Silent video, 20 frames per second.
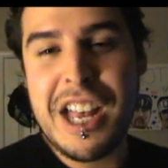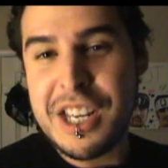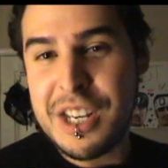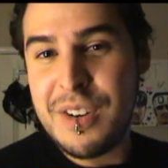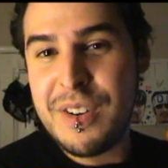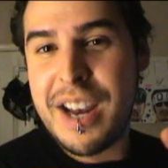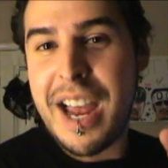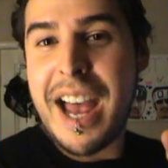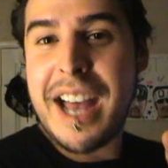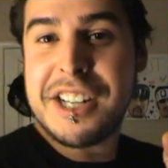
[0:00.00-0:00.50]

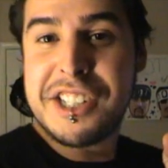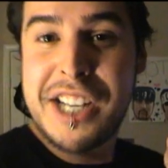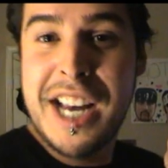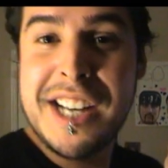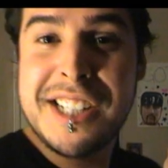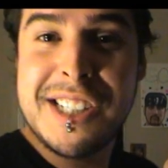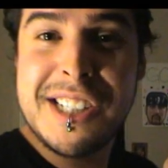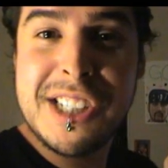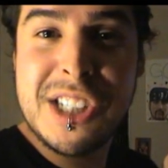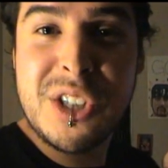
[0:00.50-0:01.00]
You got
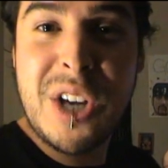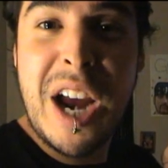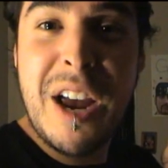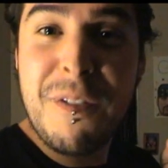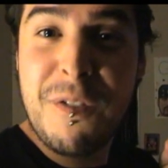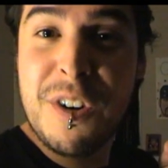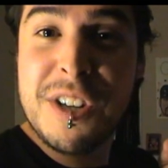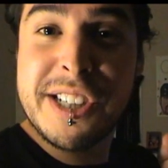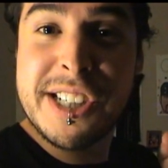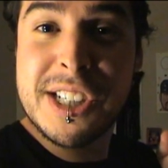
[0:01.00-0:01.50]
Jason
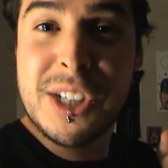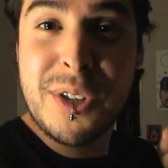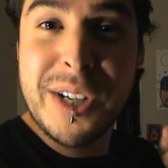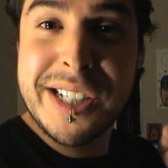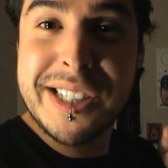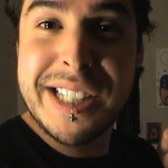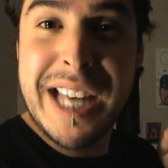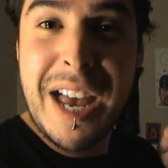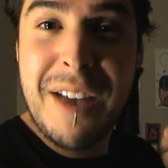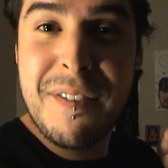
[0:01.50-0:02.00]
Strife versus
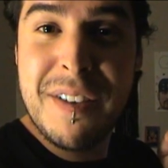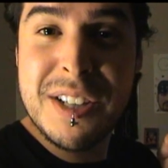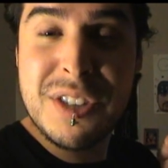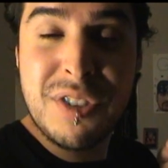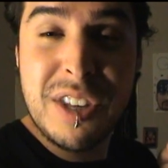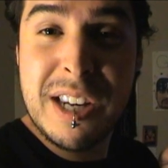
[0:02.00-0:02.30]
Chris Evans